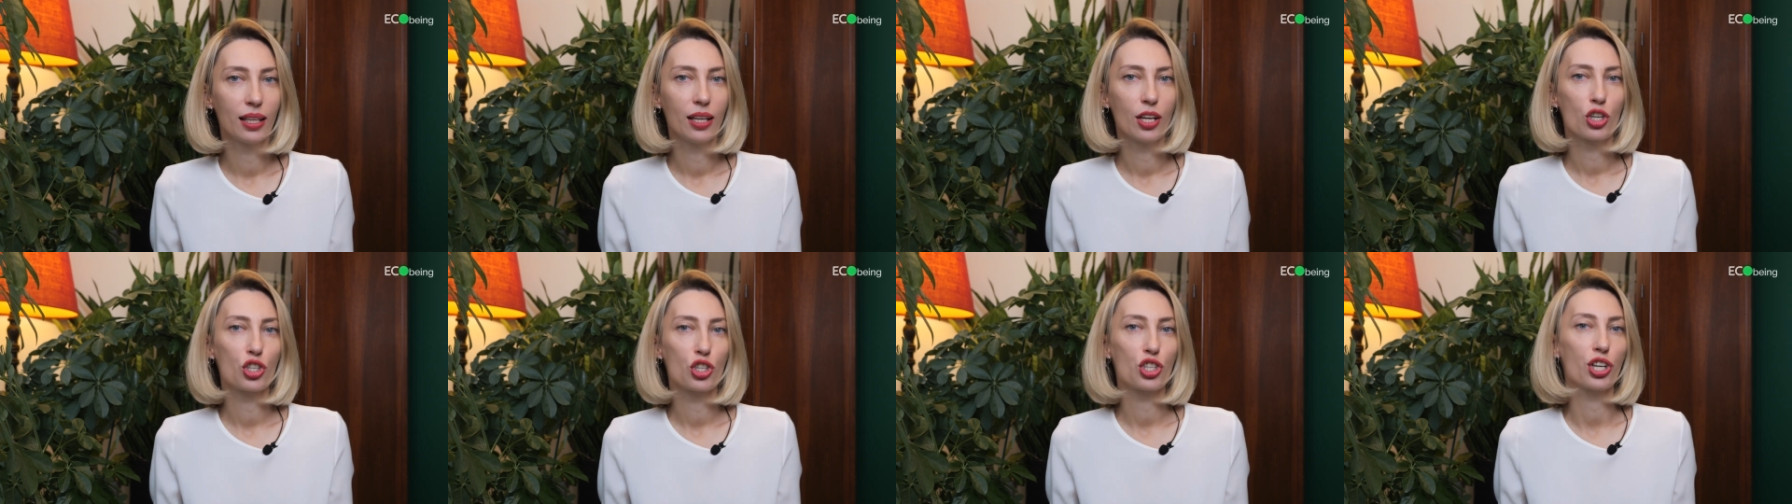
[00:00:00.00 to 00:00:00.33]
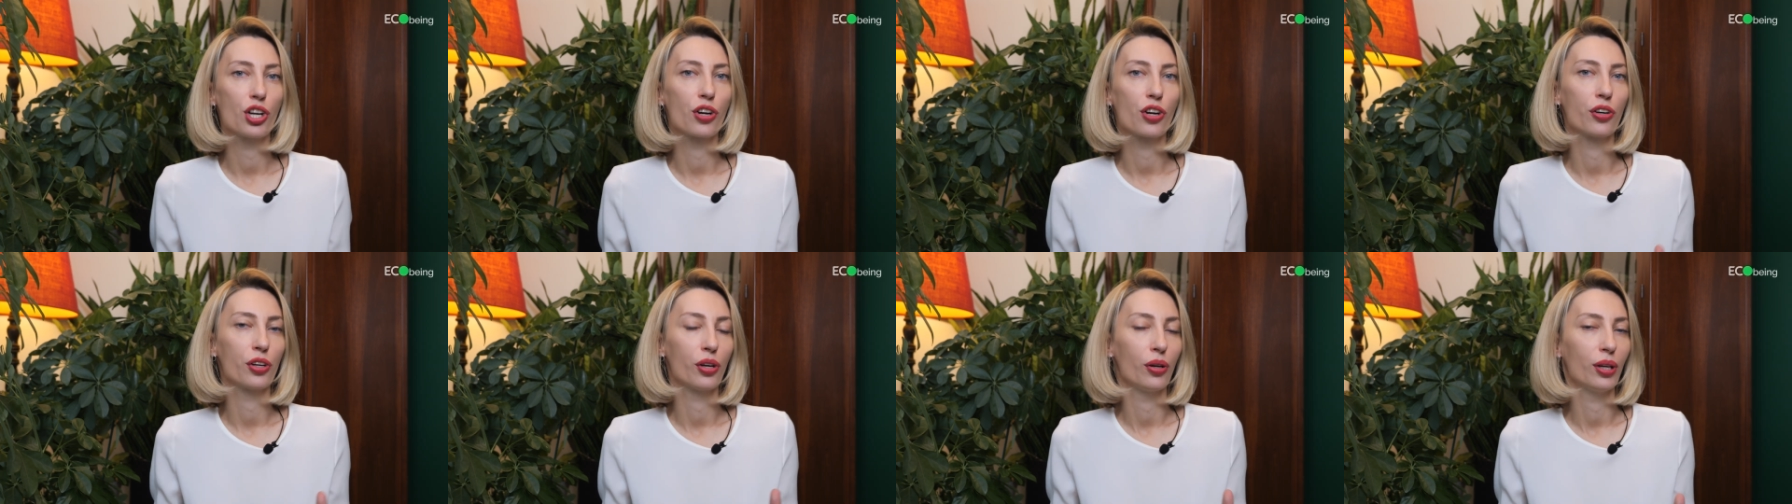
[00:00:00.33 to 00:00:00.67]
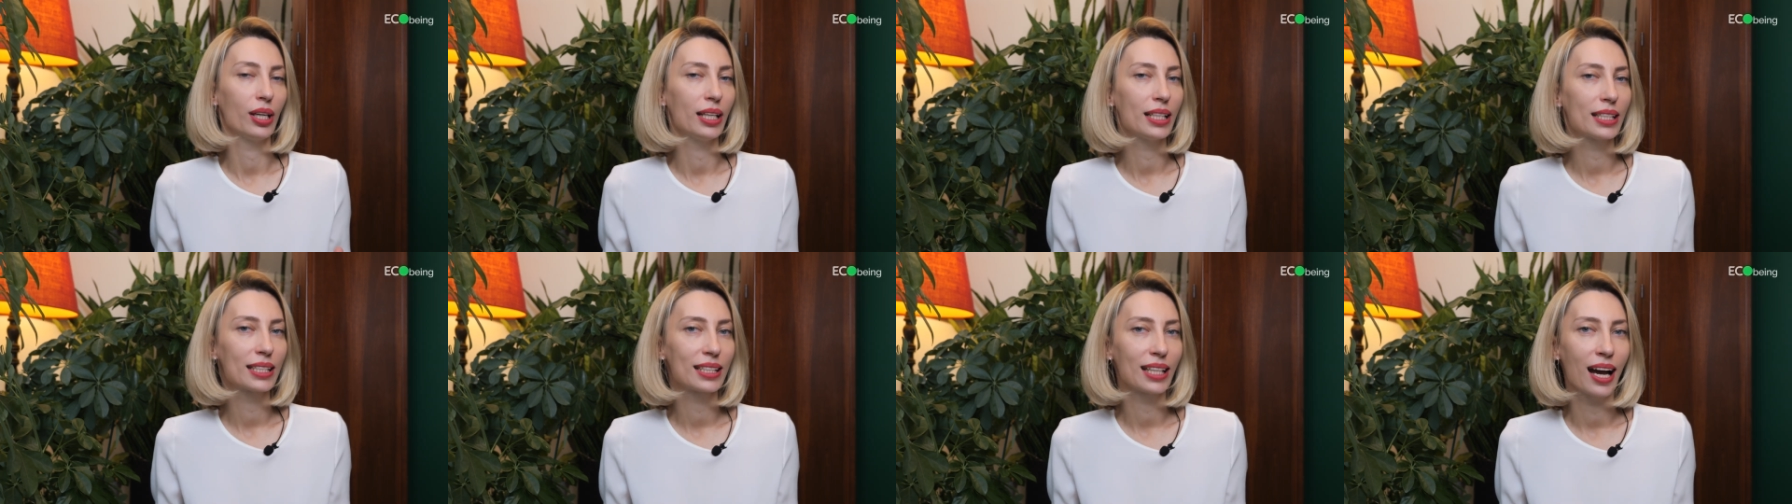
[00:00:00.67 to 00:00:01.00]
Share your
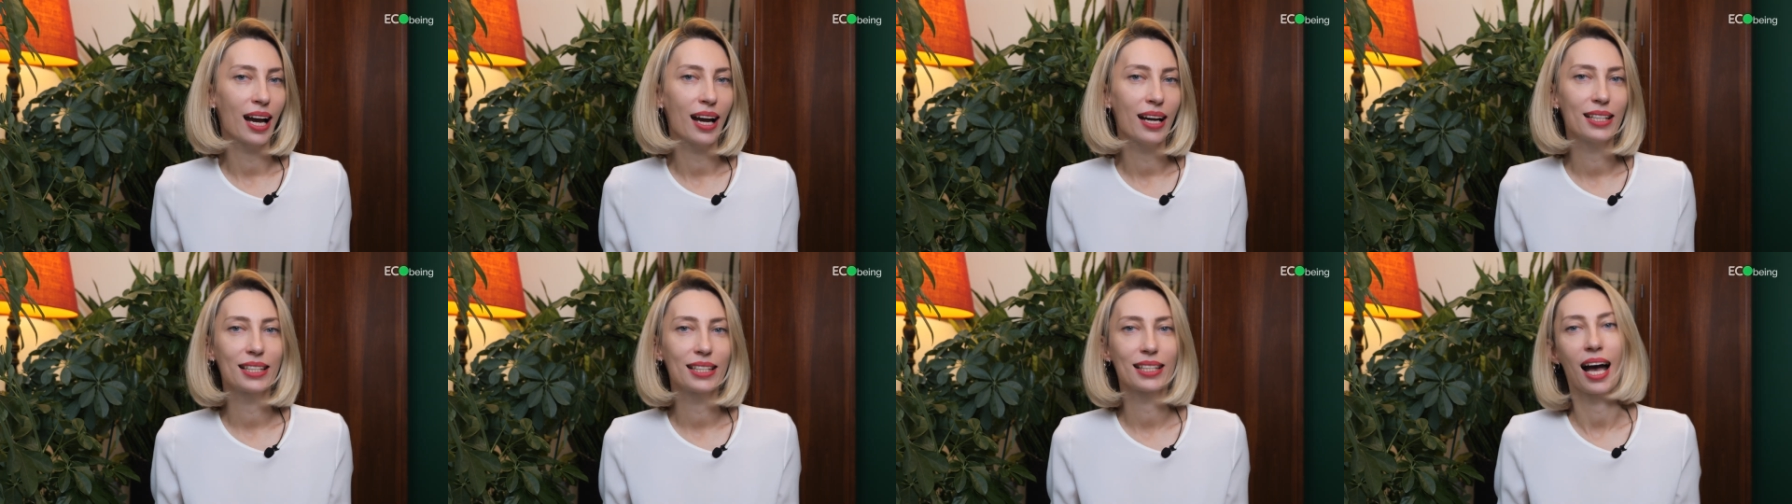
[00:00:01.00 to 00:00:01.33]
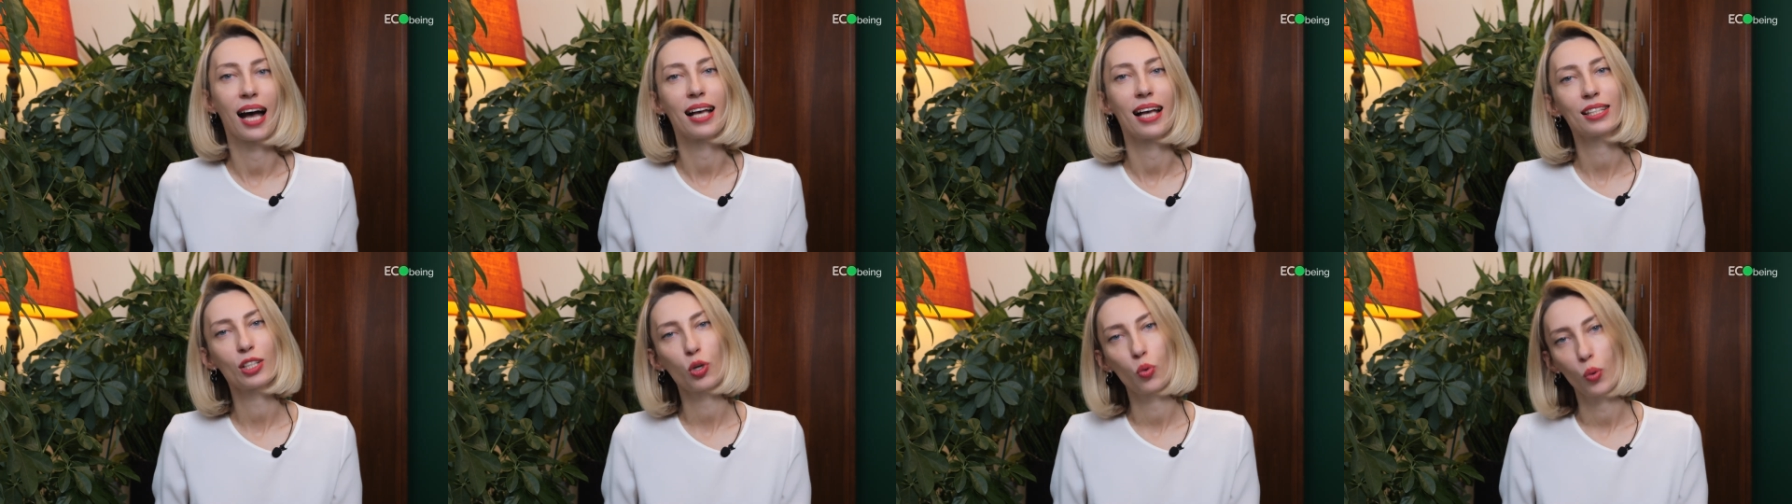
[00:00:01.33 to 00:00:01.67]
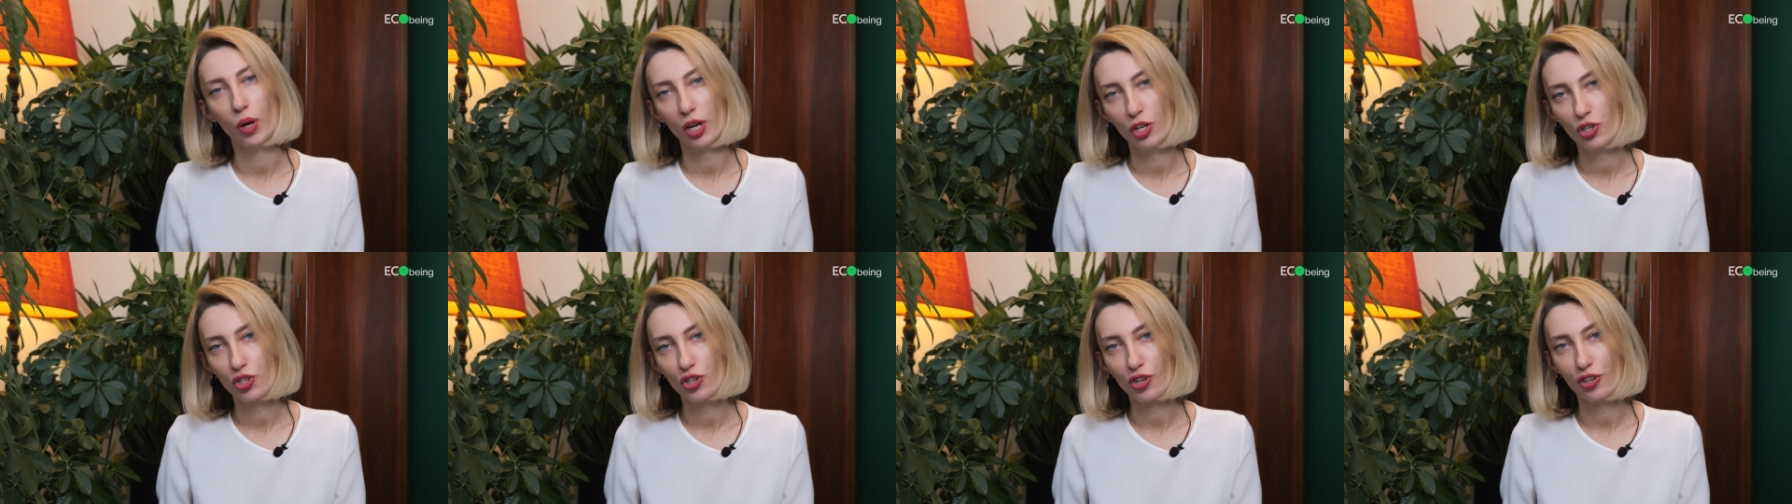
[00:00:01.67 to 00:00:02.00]
insights, ask
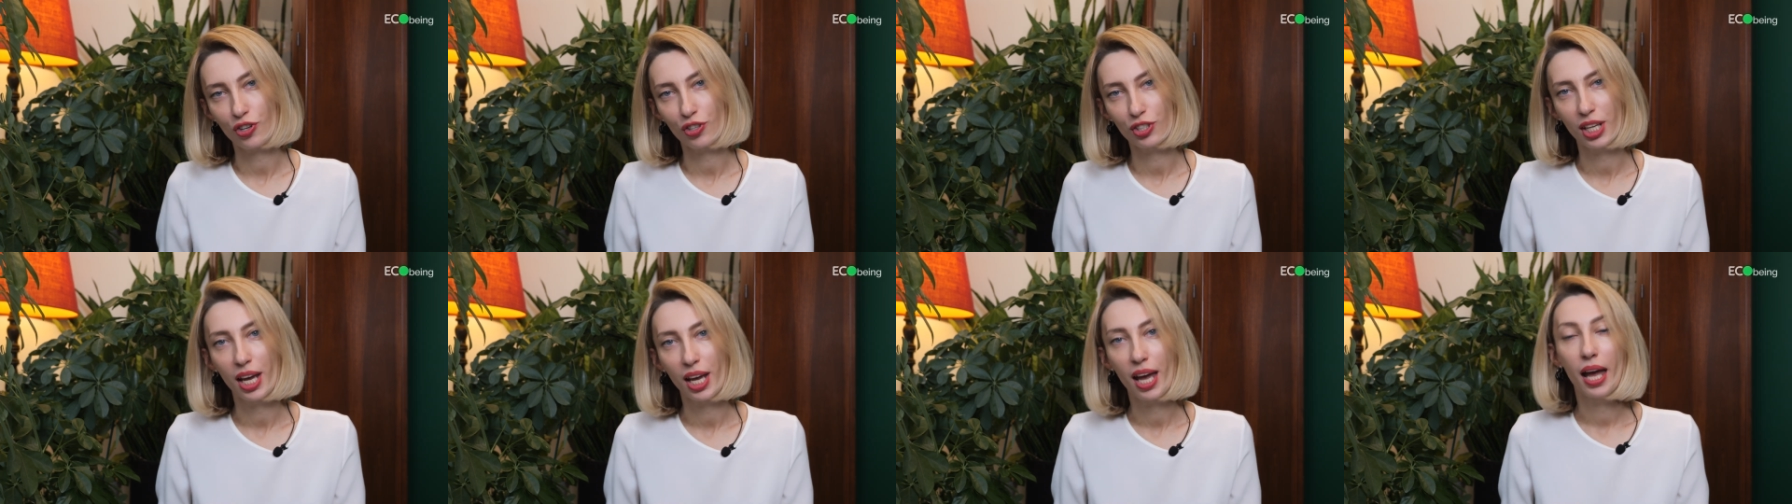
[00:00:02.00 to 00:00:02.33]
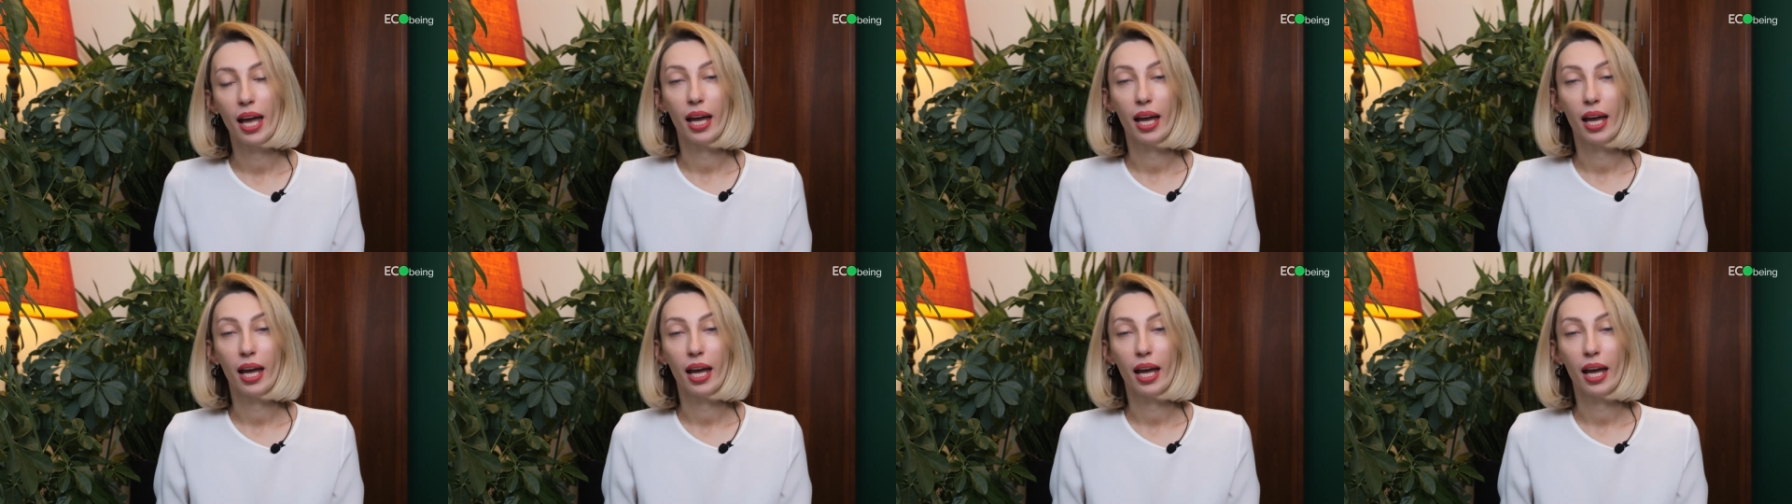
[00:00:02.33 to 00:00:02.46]
questions,